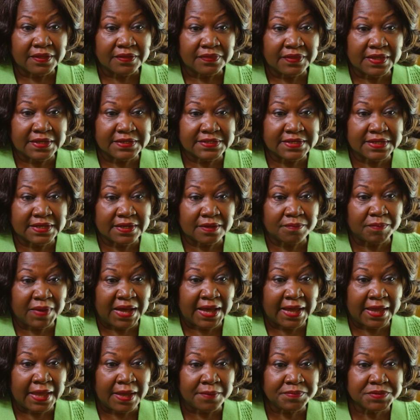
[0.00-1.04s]
They did a
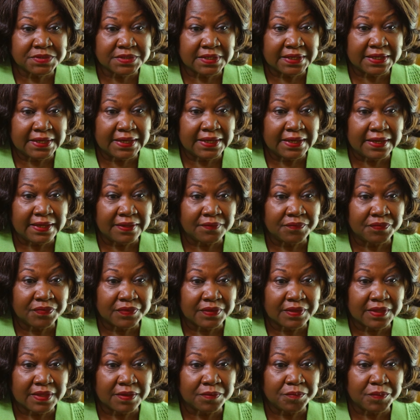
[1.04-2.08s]
biopsy
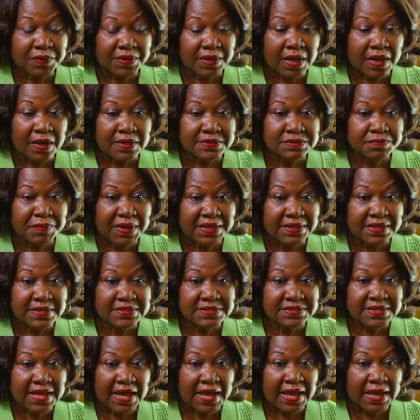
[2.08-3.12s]
because by this
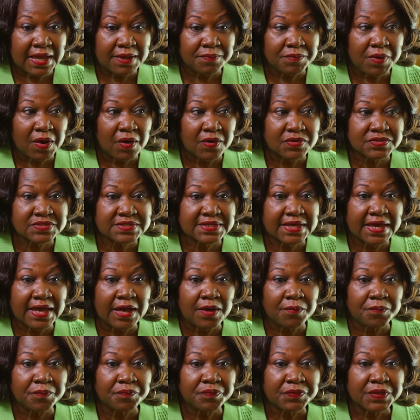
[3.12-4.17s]
time her
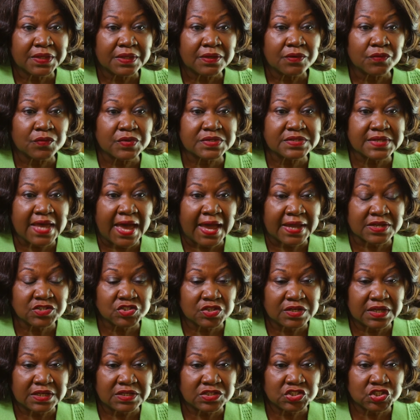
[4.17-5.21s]
scalp was
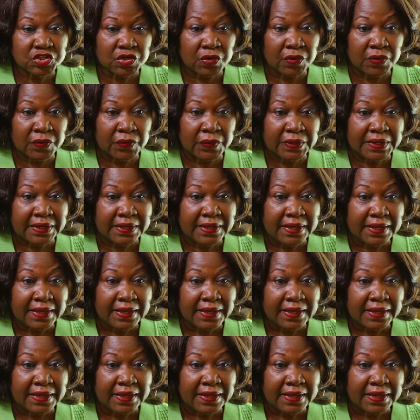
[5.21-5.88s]
actually shown.